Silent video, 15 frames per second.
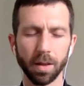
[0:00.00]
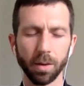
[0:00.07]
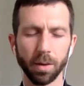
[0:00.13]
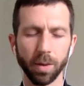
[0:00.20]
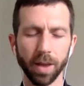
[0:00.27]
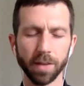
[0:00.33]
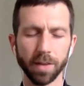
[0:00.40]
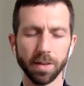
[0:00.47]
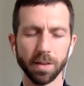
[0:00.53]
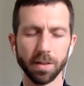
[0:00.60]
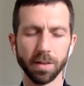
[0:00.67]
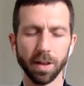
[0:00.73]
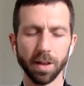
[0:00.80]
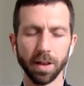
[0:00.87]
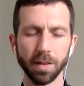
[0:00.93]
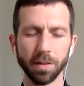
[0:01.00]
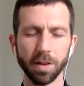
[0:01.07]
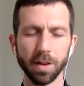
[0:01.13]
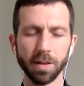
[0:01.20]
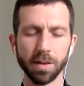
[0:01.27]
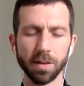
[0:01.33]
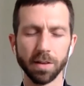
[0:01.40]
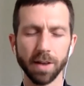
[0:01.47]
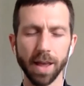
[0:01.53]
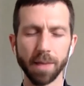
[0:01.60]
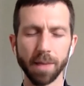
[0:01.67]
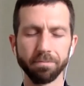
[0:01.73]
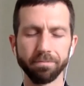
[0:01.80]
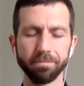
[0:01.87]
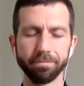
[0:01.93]
We ask this in Jesus'
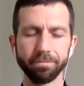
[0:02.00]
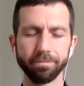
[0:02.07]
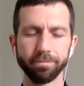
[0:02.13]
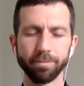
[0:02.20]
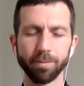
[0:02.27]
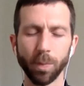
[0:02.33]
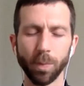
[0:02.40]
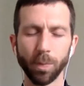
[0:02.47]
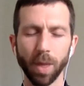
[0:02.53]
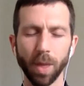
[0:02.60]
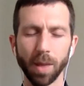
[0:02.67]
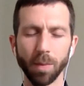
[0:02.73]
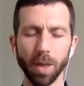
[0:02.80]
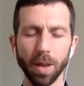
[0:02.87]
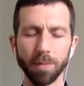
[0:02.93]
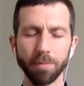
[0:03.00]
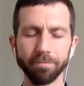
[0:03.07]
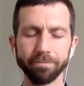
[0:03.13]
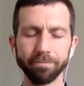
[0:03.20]
name. Amen.